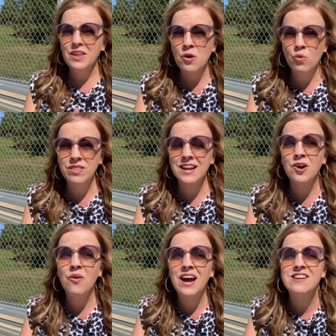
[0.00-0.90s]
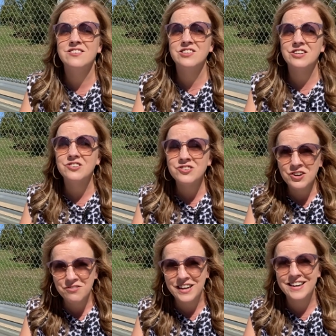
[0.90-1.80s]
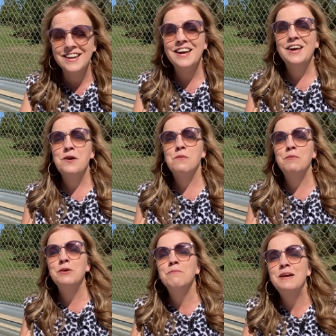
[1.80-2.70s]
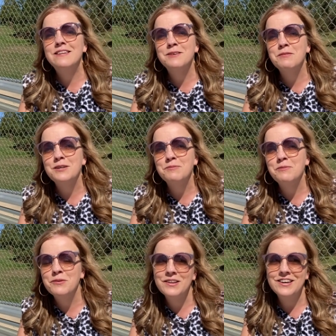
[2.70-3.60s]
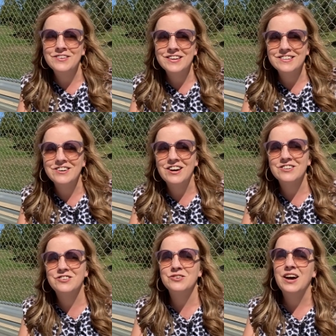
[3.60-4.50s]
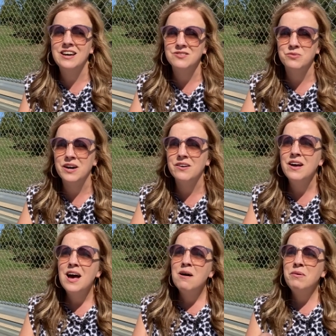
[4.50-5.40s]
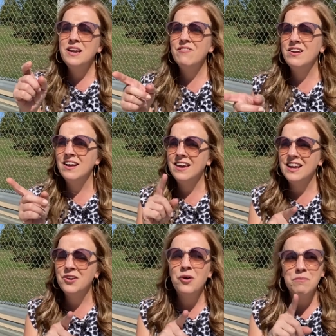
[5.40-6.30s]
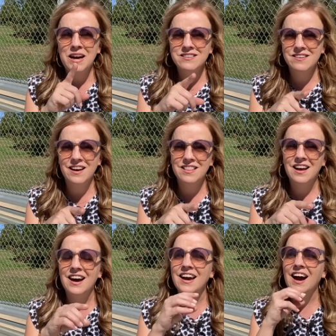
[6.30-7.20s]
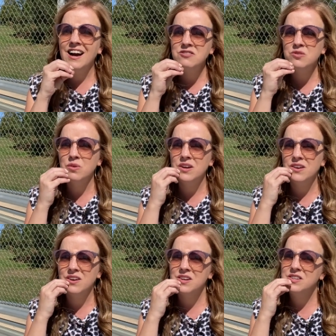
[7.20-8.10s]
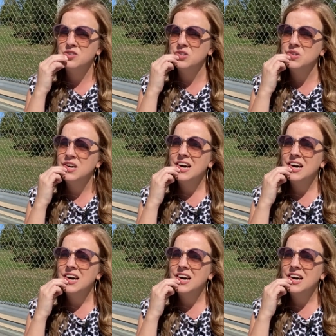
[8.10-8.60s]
Well, then go ahead and start serving. Maybe you'll meet some nice people that you can talk to as well. But even again, going back to that lie, I just want to encourage you